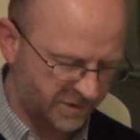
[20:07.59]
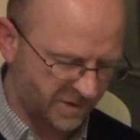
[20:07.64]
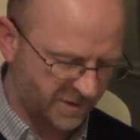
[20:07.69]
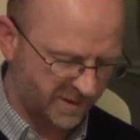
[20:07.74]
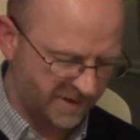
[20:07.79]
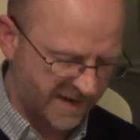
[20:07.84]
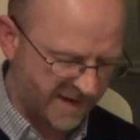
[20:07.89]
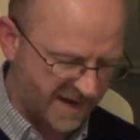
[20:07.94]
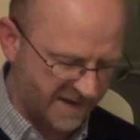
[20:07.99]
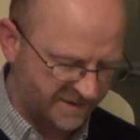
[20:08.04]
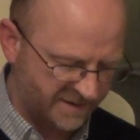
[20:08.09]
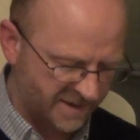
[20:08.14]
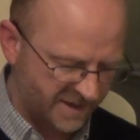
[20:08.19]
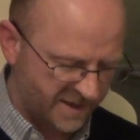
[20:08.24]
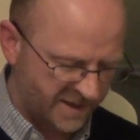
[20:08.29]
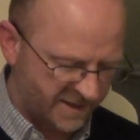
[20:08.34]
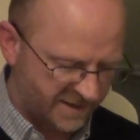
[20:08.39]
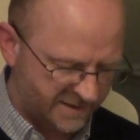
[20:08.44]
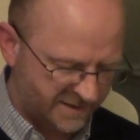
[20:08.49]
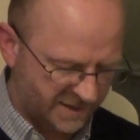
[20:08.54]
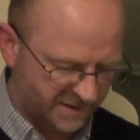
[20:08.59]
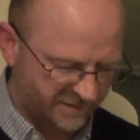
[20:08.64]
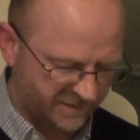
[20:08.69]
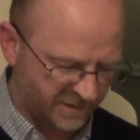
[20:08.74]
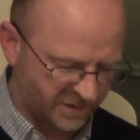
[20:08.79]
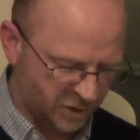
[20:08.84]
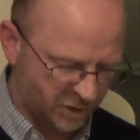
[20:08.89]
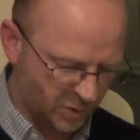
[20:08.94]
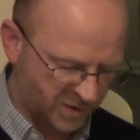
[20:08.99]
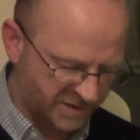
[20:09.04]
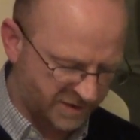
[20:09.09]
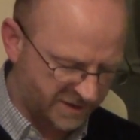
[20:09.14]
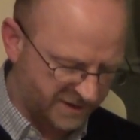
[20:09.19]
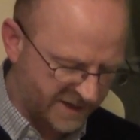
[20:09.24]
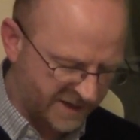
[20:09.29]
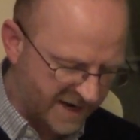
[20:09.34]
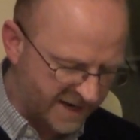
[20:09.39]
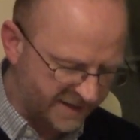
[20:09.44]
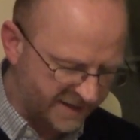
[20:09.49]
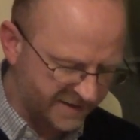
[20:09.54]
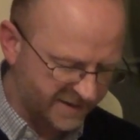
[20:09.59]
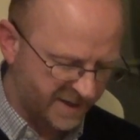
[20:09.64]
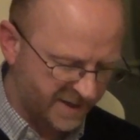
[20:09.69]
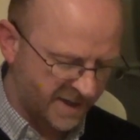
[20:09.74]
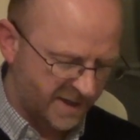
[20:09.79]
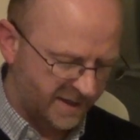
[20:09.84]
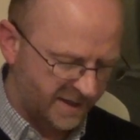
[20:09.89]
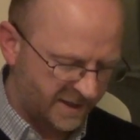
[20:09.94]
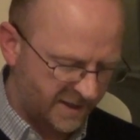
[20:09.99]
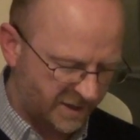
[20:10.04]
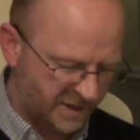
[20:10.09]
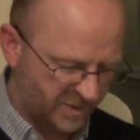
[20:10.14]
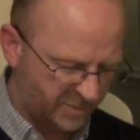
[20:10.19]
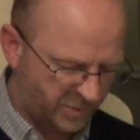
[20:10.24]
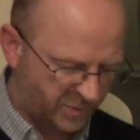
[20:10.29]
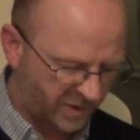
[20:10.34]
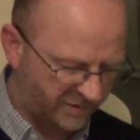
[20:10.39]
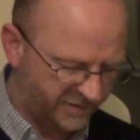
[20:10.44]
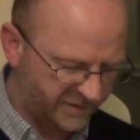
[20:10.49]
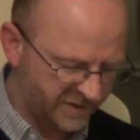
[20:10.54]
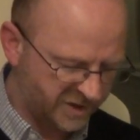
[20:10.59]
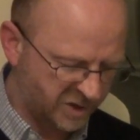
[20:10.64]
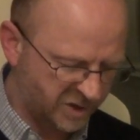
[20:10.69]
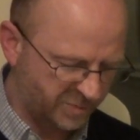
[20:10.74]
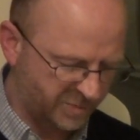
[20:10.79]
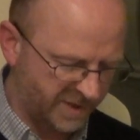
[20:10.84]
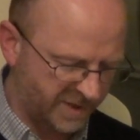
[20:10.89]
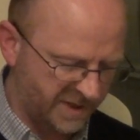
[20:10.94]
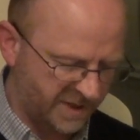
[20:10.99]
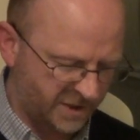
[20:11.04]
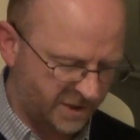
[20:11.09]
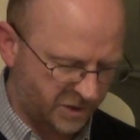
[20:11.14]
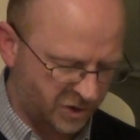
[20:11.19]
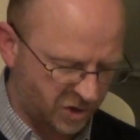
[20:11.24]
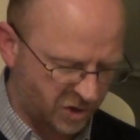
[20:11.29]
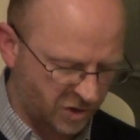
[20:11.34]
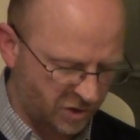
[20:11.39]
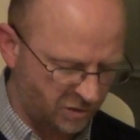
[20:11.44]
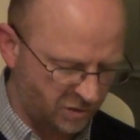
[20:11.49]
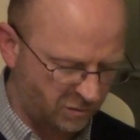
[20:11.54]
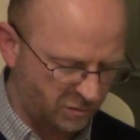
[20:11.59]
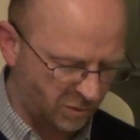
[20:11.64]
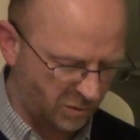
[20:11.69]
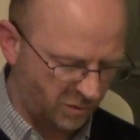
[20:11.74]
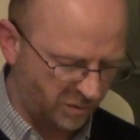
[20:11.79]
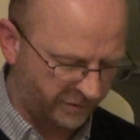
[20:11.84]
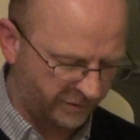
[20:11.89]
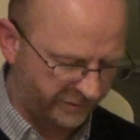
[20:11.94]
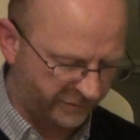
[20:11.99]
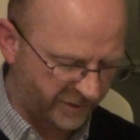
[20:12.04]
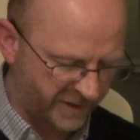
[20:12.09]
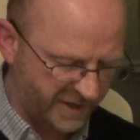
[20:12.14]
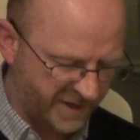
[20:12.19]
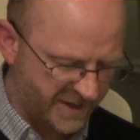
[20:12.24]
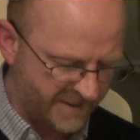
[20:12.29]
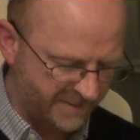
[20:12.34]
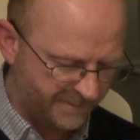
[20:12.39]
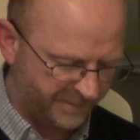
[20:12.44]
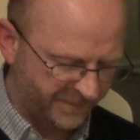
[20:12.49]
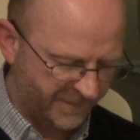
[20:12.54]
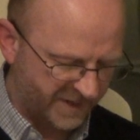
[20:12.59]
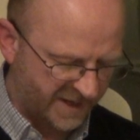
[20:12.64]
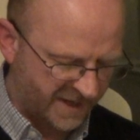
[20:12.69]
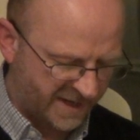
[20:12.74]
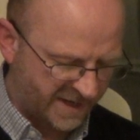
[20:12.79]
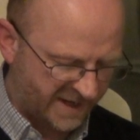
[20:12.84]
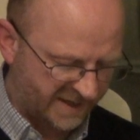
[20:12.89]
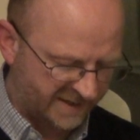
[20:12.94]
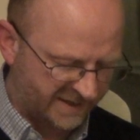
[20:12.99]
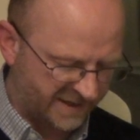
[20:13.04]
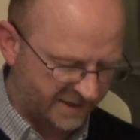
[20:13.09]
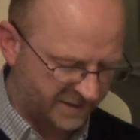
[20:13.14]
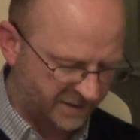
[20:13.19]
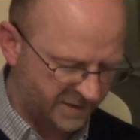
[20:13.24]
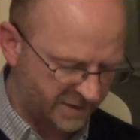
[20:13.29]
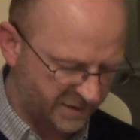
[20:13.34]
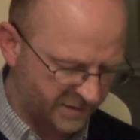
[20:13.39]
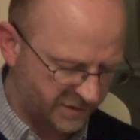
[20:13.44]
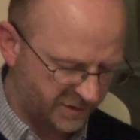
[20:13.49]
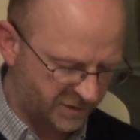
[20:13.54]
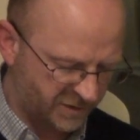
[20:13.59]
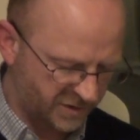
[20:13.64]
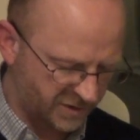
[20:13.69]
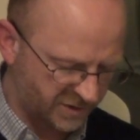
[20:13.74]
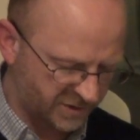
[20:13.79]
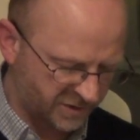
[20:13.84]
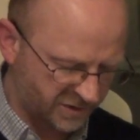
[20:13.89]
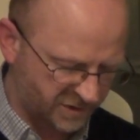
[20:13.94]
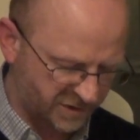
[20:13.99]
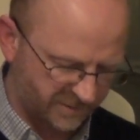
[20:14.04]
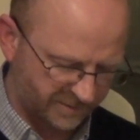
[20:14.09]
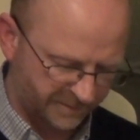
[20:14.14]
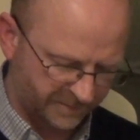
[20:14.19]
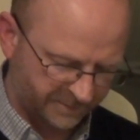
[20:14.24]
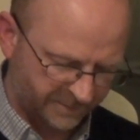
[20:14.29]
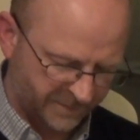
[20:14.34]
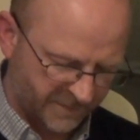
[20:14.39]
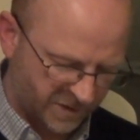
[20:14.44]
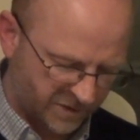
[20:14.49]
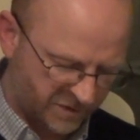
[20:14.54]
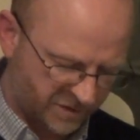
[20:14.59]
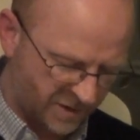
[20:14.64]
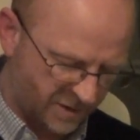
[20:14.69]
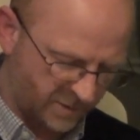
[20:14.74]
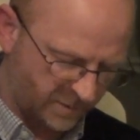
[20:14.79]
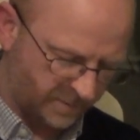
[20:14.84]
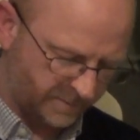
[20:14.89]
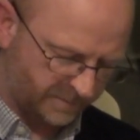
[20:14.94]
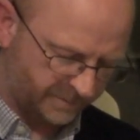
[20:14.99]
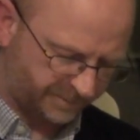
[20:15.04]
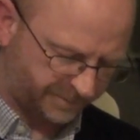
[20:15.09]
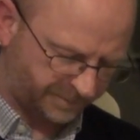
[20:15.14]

So again, he says, verse 29, let the prophets speak, two or three, and let the other judge. So